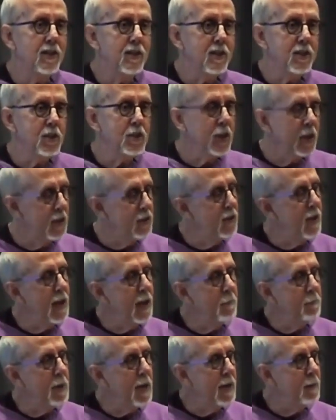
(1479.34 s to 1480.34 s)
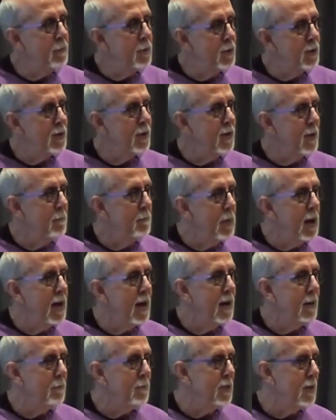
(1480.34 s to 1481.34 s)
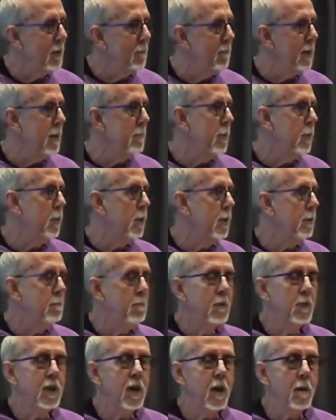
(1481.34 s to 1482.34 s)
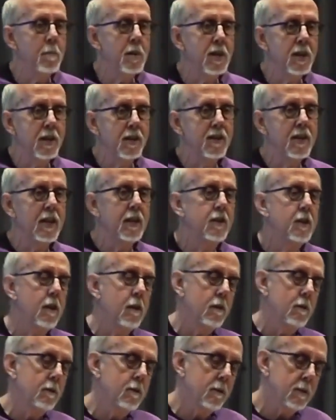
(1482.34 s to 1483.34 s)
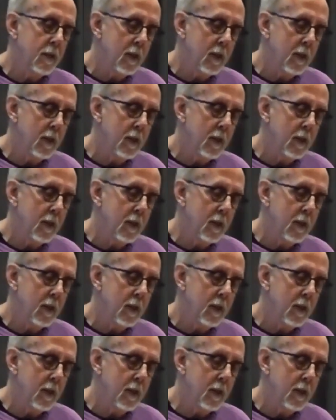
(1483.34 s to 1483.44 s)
the zigzag papers and the pipes. And people would come in and they'd go,